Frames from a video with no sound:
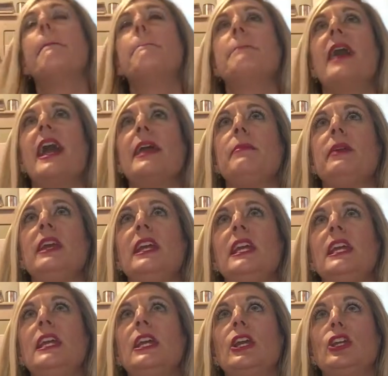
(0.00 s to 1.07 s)

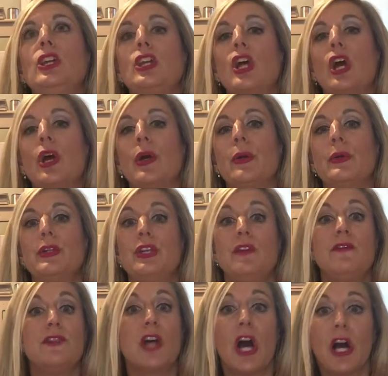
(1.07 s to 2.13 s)
Maybe, you know,
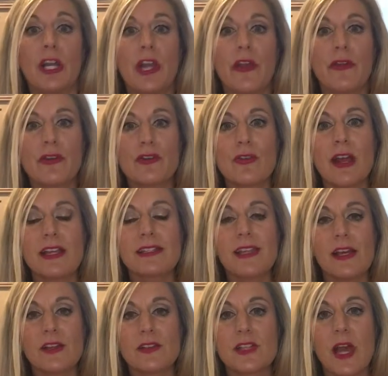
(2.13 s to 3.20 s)
you've done other direct
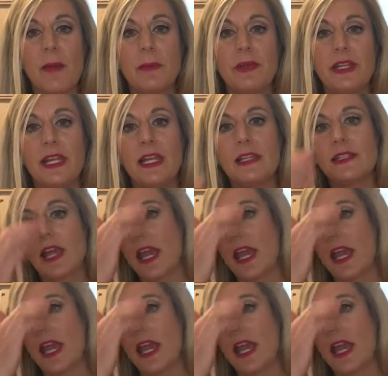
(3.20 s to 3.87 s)
sales companies,